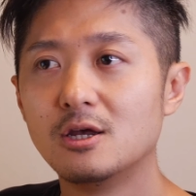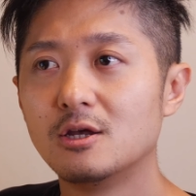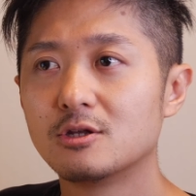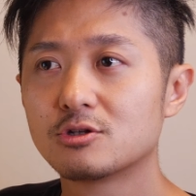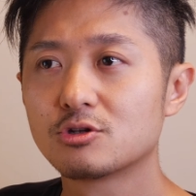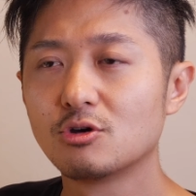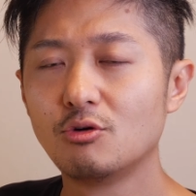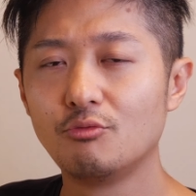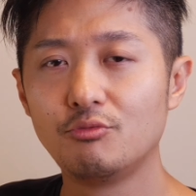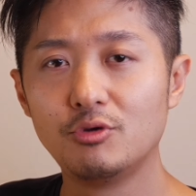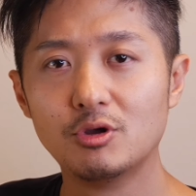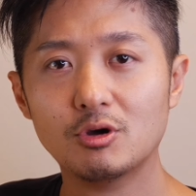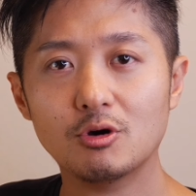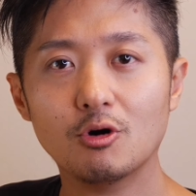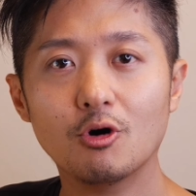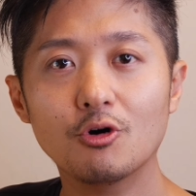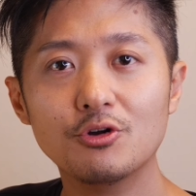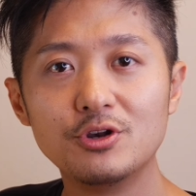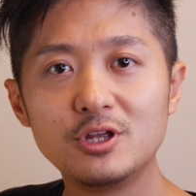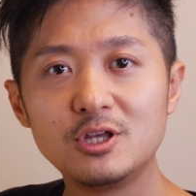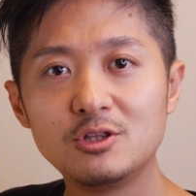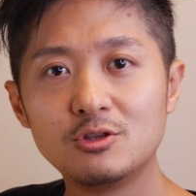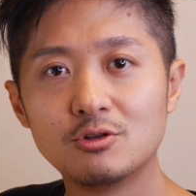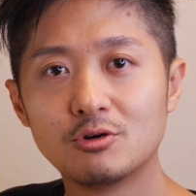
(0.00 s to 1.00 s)
So we will
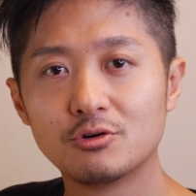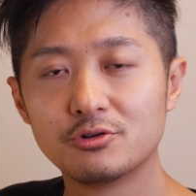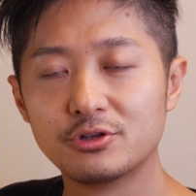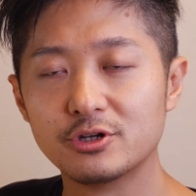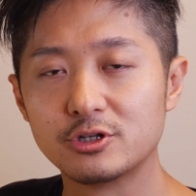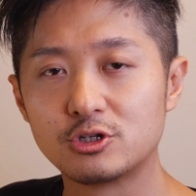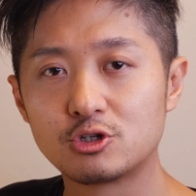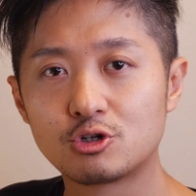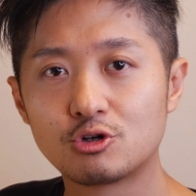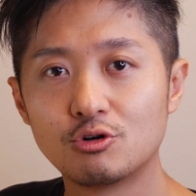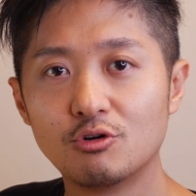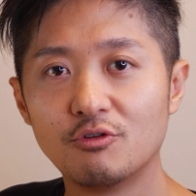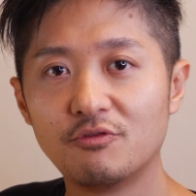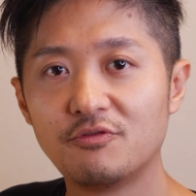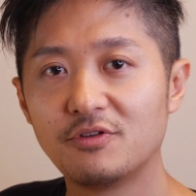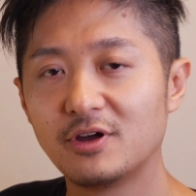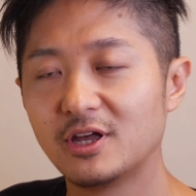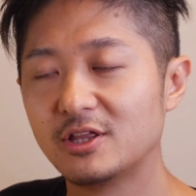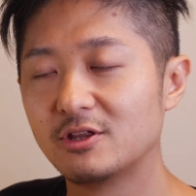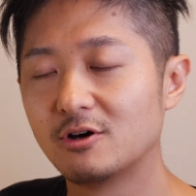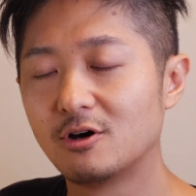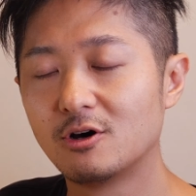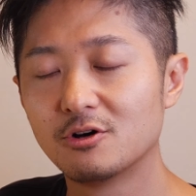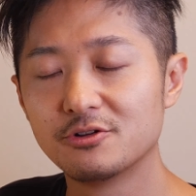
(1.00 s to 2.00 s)
only know the truth
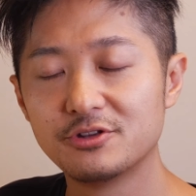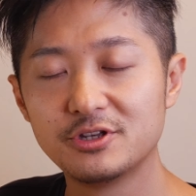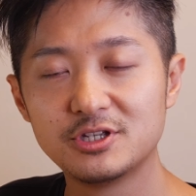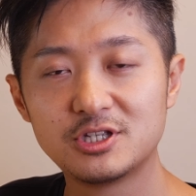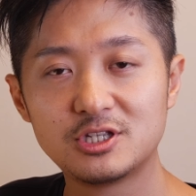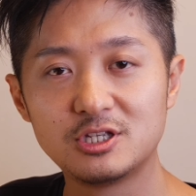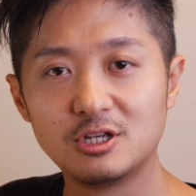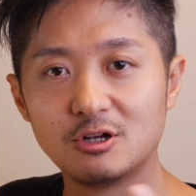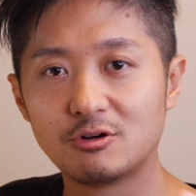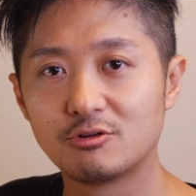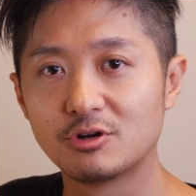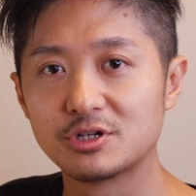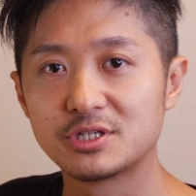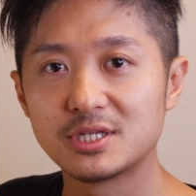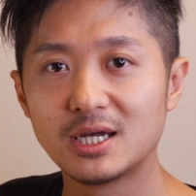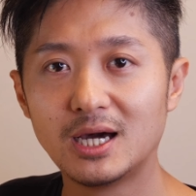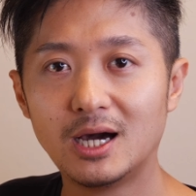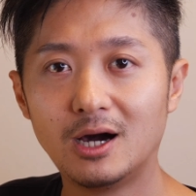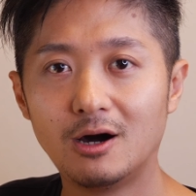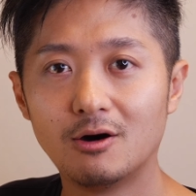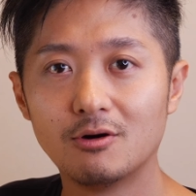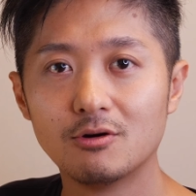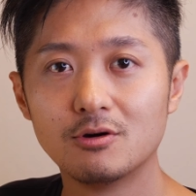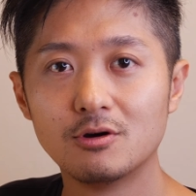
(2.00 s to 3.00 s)
and all these secrets
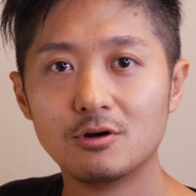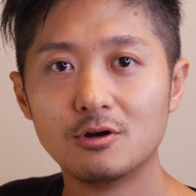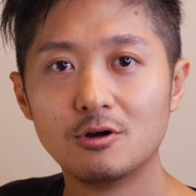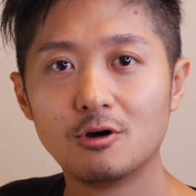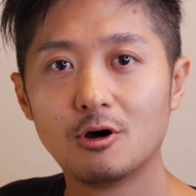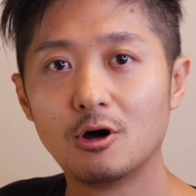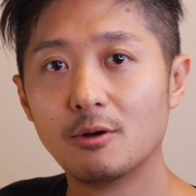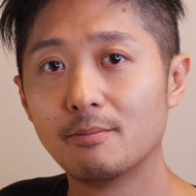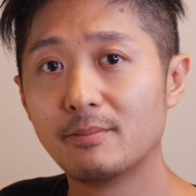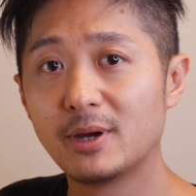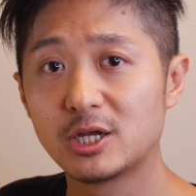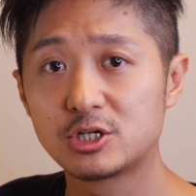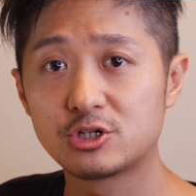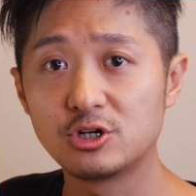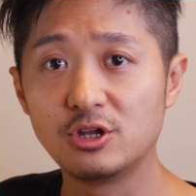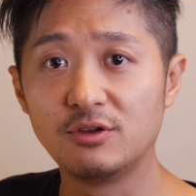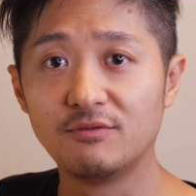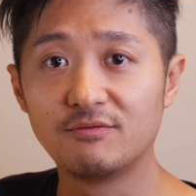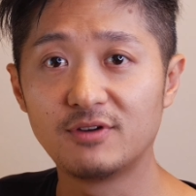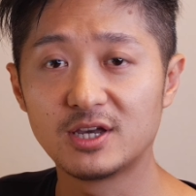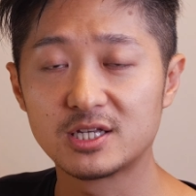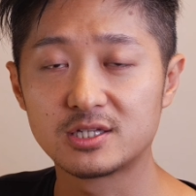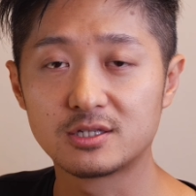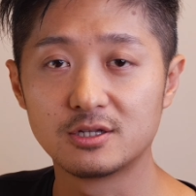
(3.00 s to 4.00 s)
out on Battery
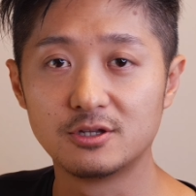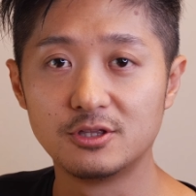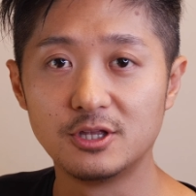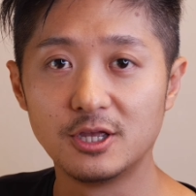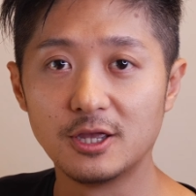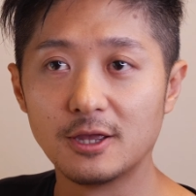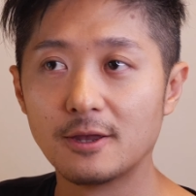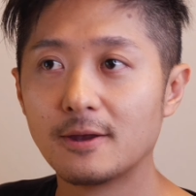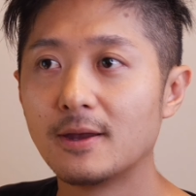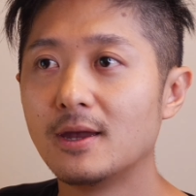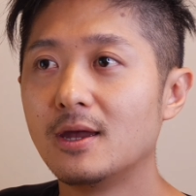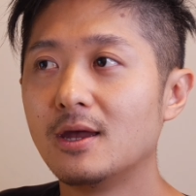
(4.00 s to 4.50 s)
Investor Day.